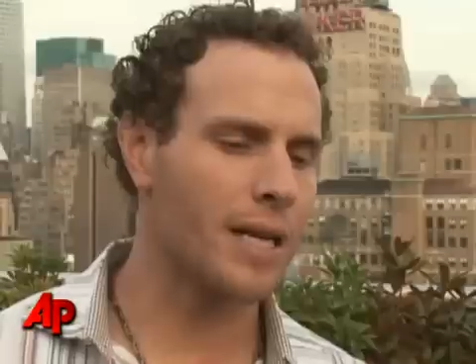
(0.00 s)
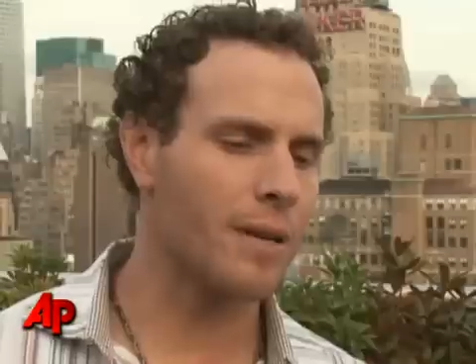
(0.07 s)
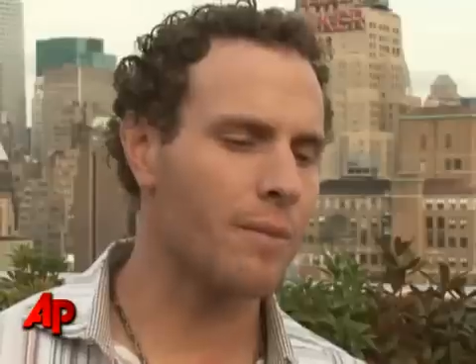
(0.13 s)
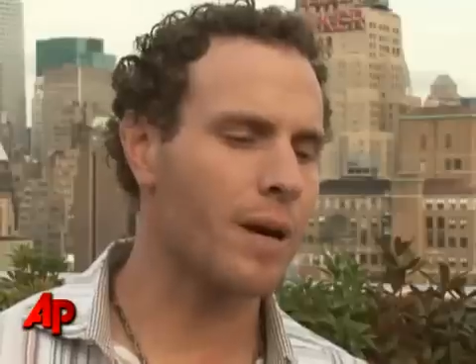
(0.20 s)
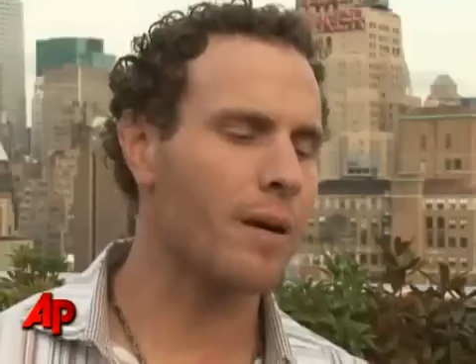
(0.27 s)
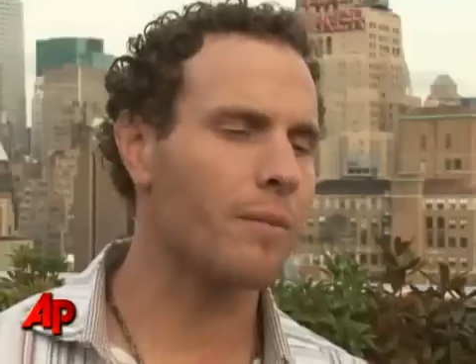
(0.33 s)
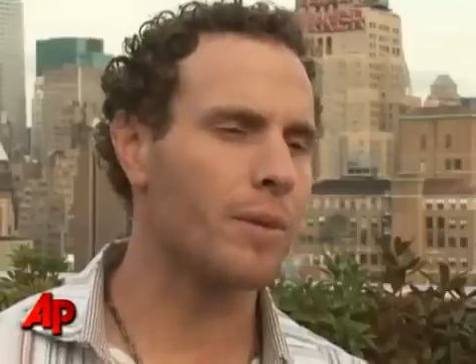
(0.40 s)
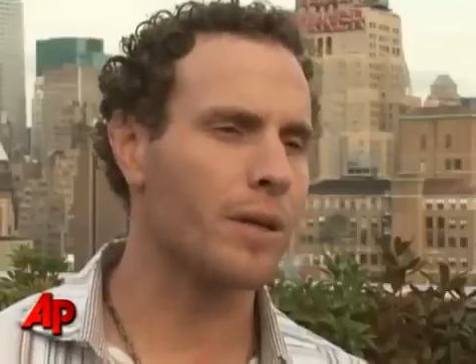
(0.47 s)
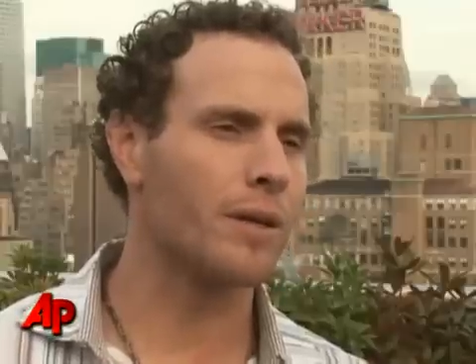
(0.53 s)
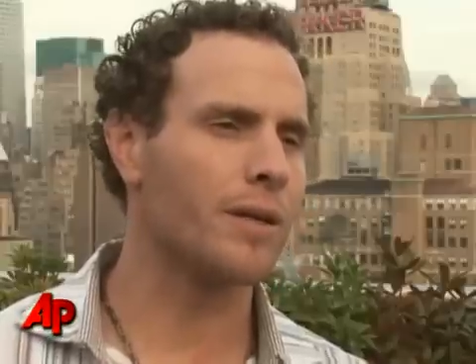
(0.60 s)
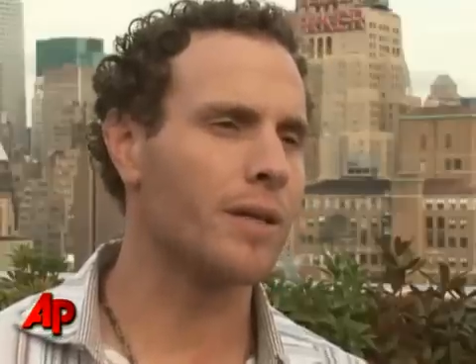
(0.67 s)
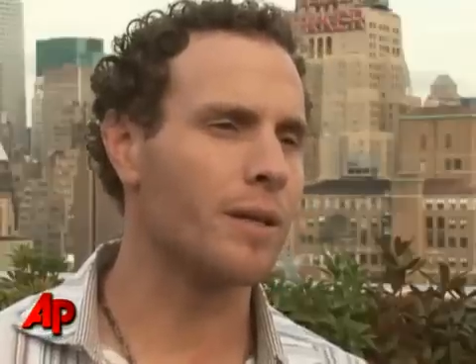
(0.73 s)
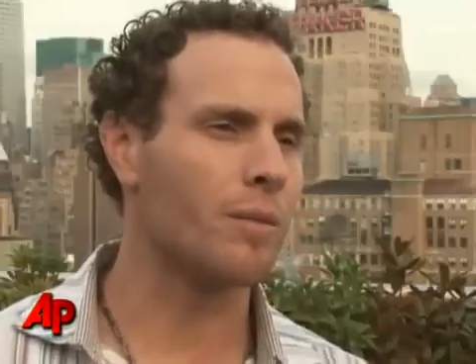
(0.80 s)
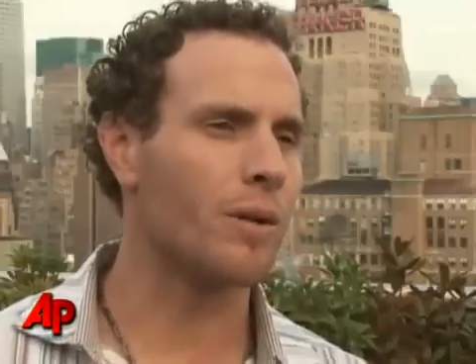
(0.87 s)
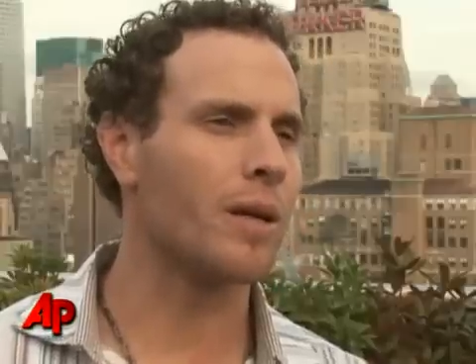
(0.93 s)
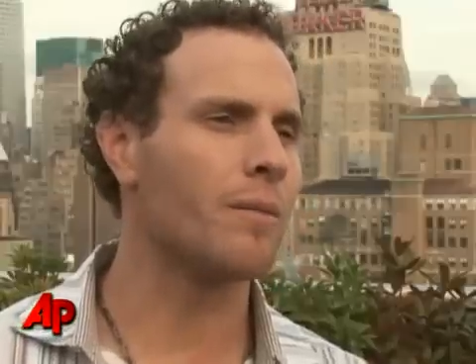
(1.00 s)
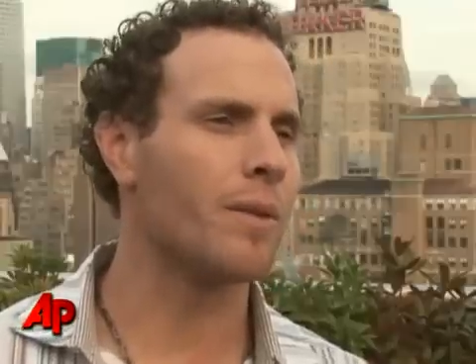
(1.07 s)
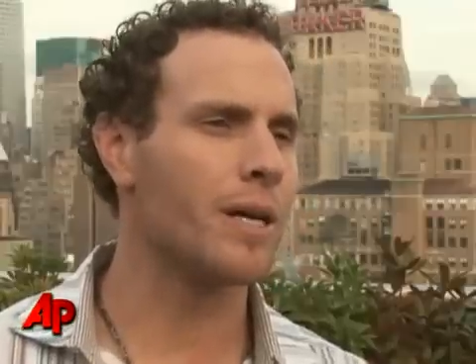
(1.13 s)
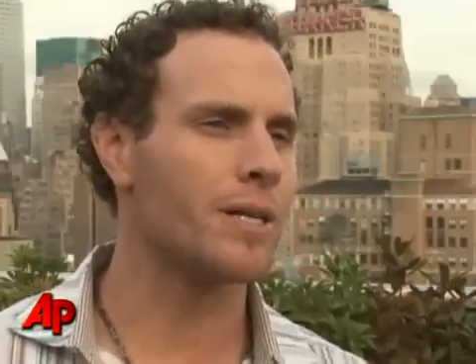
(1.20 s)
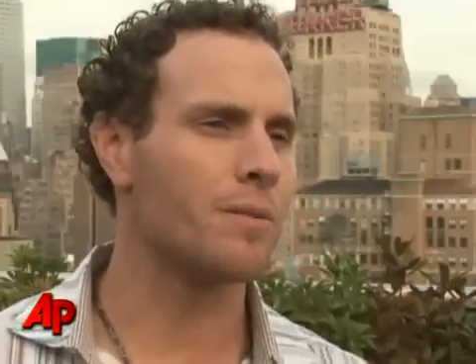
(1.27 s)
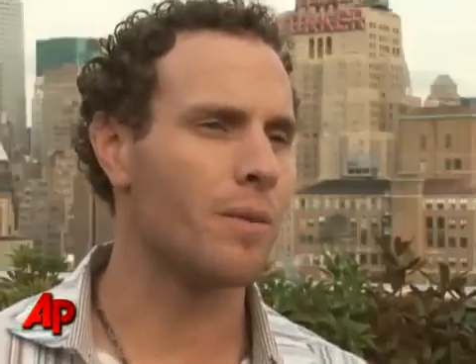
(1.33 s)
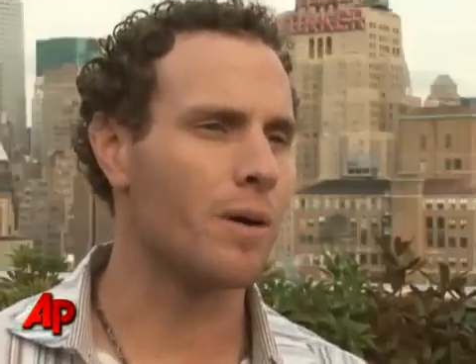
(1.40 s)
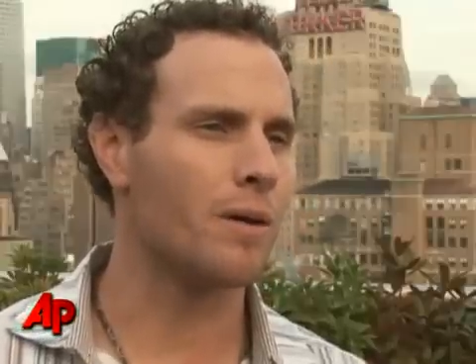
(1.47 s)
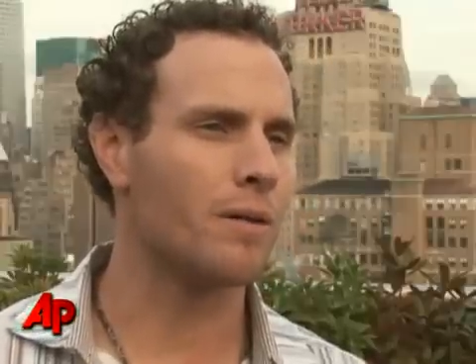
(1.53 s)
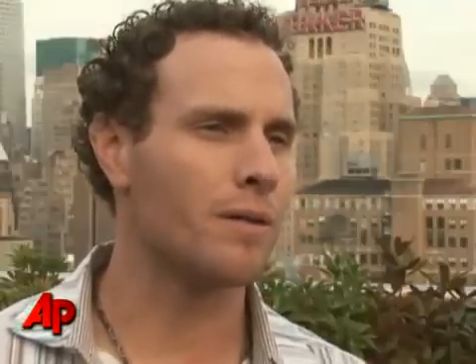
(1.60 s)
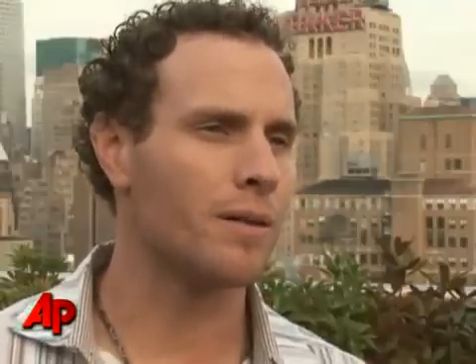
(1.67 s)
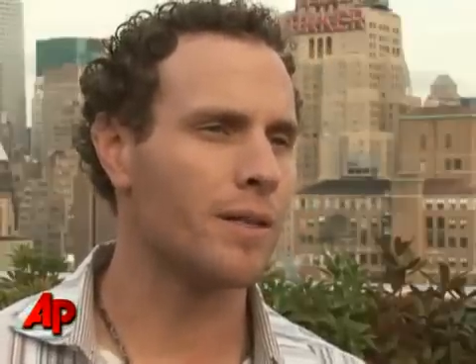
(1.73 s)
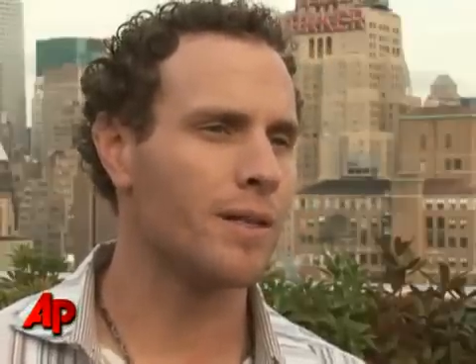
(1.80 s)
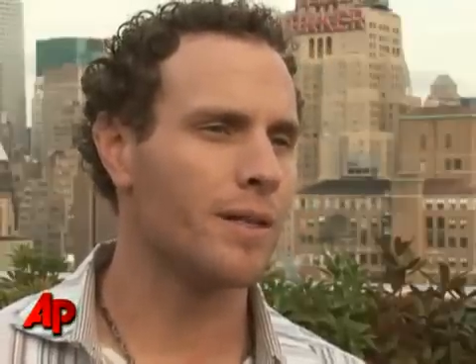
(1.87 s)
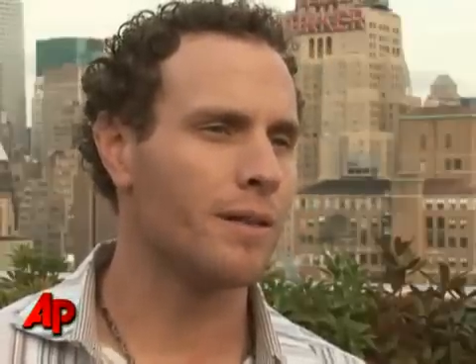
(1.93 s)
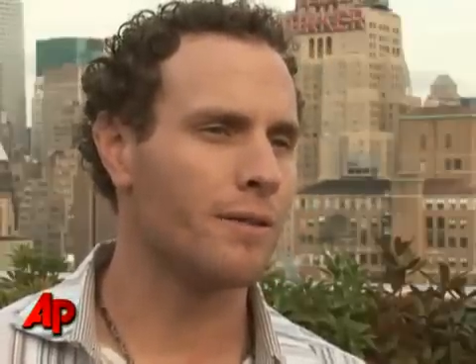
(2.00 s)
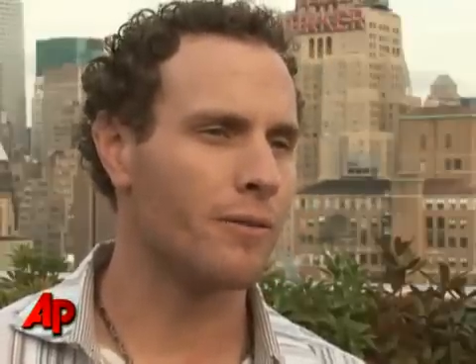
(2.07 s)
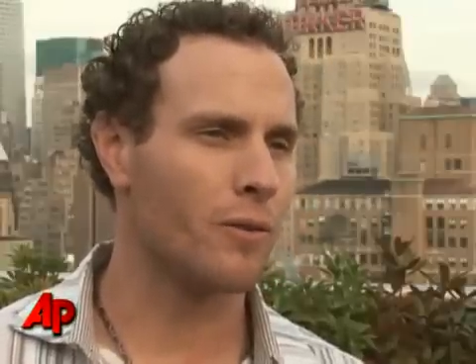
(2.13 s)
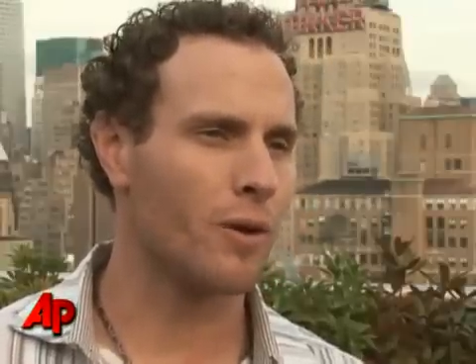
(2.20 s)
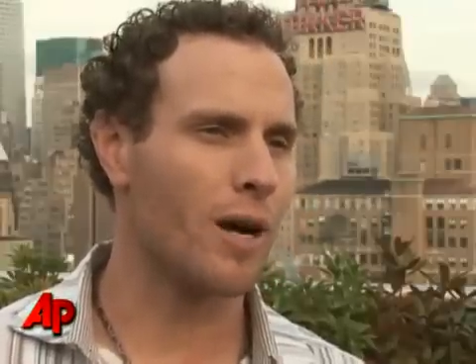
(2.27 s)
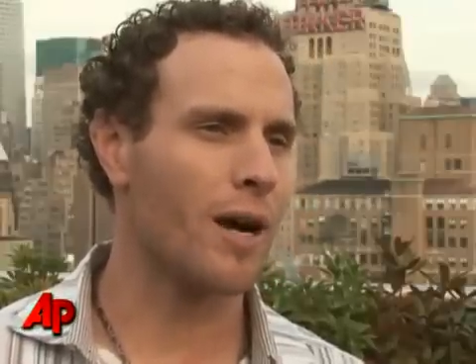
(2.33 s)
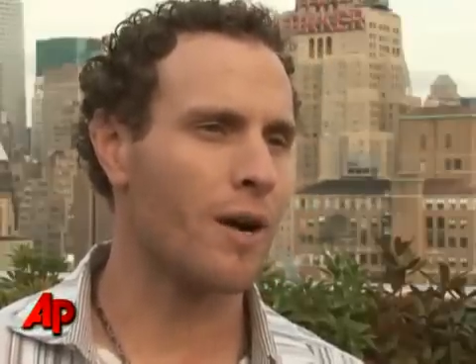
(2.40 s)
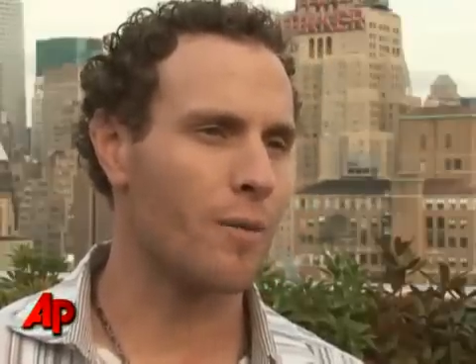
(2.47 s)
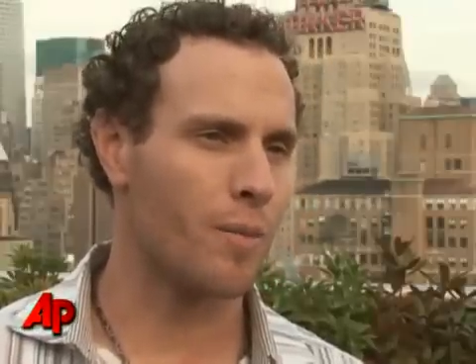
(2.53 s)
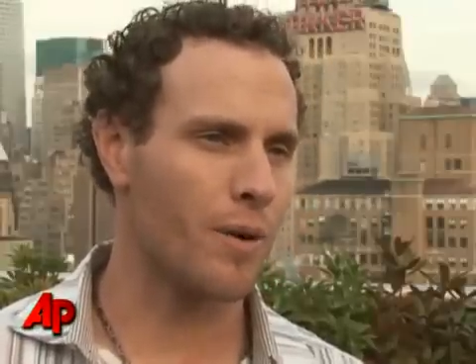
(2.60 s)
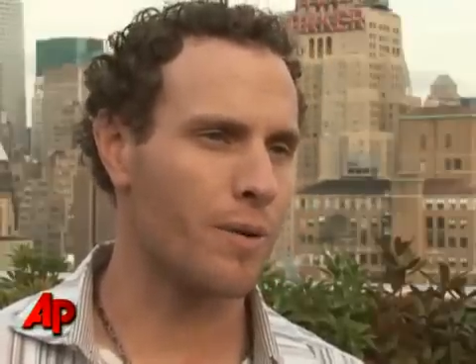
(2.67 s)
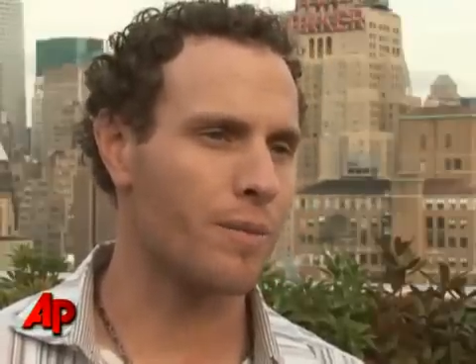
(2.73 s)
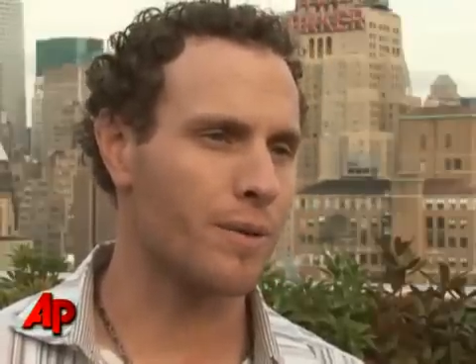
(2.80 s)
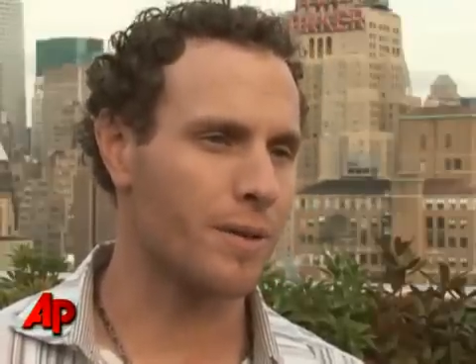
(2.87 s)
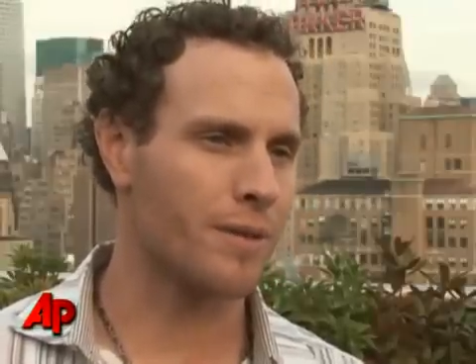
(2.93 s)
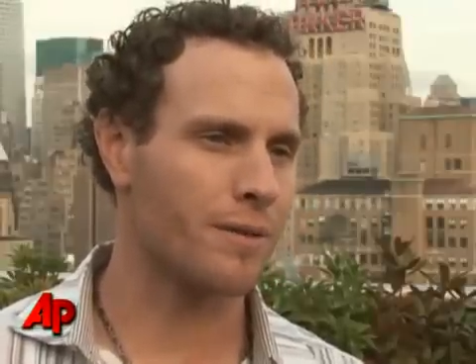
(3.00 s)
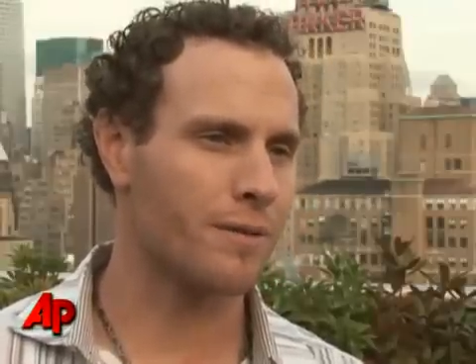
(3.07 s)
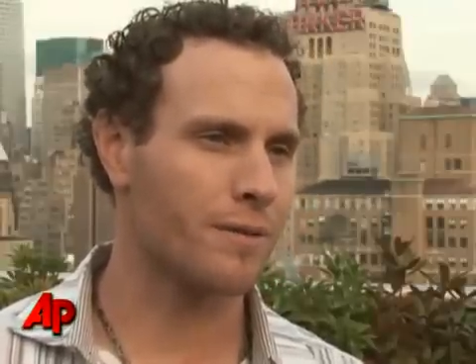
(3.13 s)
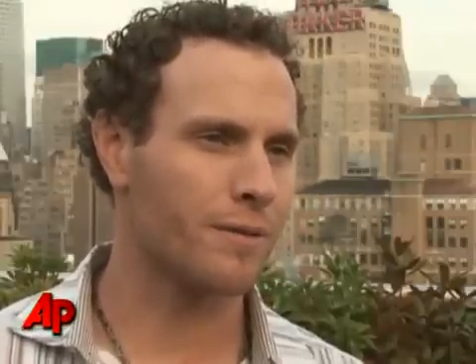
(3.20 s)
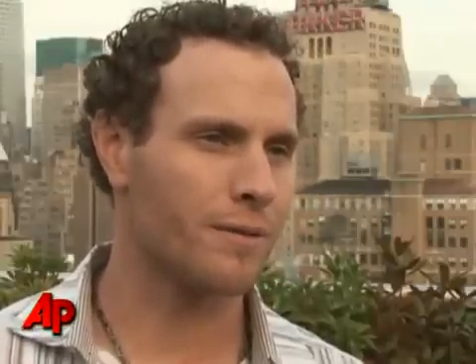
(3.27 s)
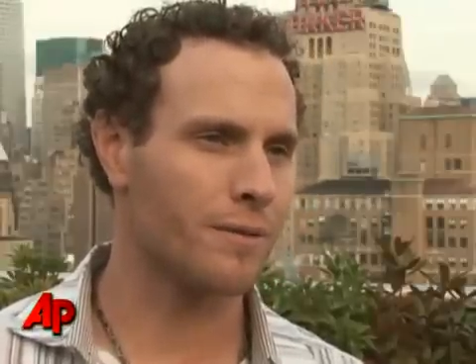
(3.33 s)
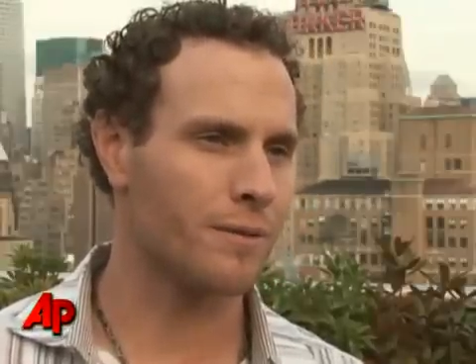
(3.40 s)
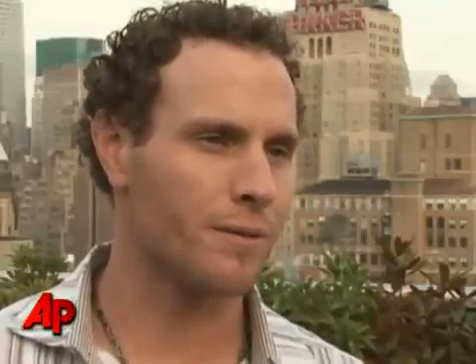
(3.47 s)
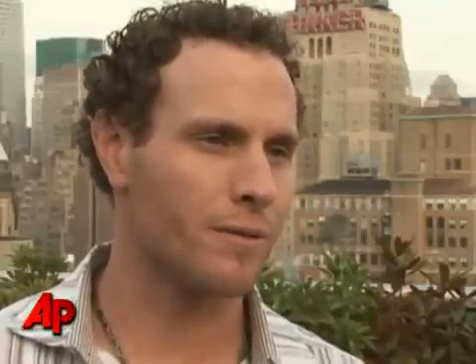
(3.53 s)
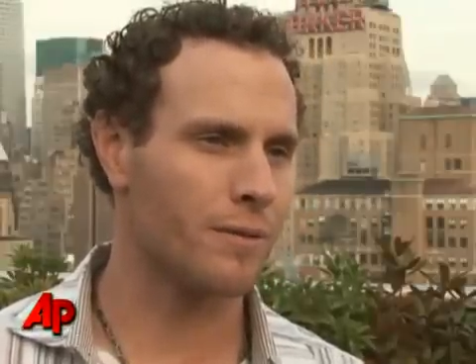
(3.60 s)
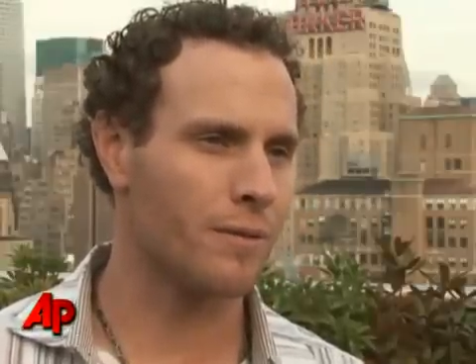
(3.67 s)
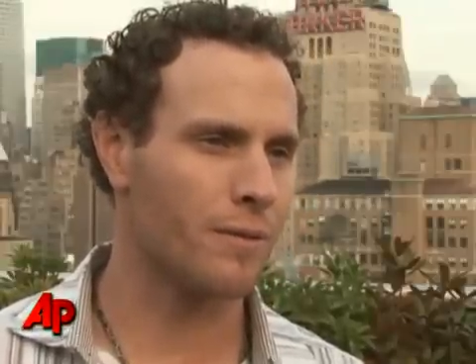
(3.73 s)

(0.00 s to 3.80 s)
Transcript: my ability to play baseball for a higher purpose. Right.